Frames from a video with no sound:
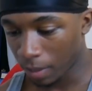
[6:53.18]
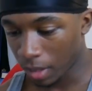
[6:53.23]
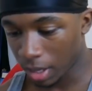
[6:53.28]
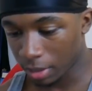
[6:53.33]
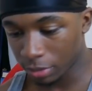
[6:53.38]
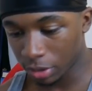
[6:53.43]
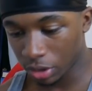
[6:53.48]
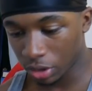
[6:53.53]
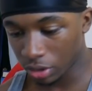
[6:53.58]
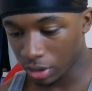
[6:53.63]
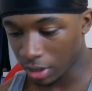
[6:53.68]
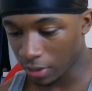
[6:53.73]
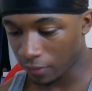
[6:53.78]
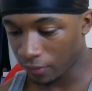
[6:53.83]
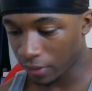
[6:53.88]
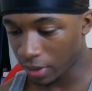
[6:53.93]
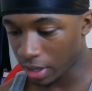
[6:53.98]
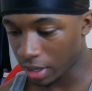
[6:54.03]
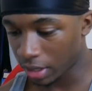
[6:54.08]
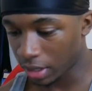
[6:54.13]
I'm just trying to
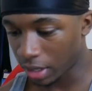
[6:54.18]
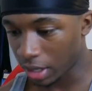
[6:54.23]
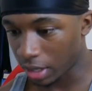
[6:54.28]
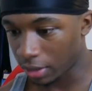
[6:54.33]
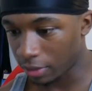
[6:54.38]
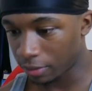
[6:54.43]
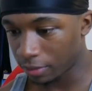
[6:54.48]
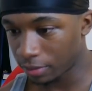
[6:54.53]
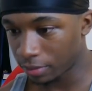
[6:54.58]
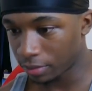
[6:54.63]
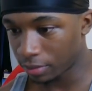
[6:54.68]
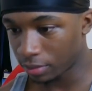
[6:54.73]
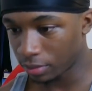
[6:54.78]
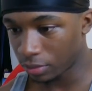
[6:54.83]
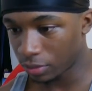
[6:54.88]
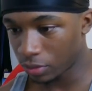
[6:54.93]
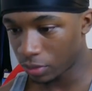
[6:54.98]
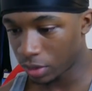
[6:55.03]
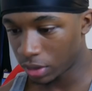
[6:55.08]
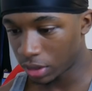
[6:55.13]
find, like,
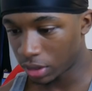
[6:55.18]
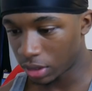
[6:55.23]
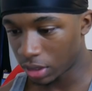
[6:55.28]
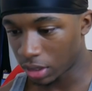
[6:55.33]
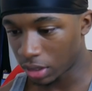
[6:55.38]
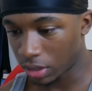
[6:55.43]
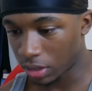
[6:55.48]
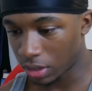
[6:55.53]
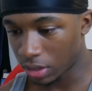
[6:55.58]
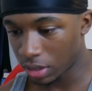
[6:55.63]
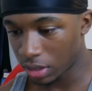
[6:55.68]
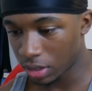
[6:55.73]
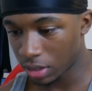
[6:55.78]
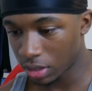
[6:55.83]
what is this?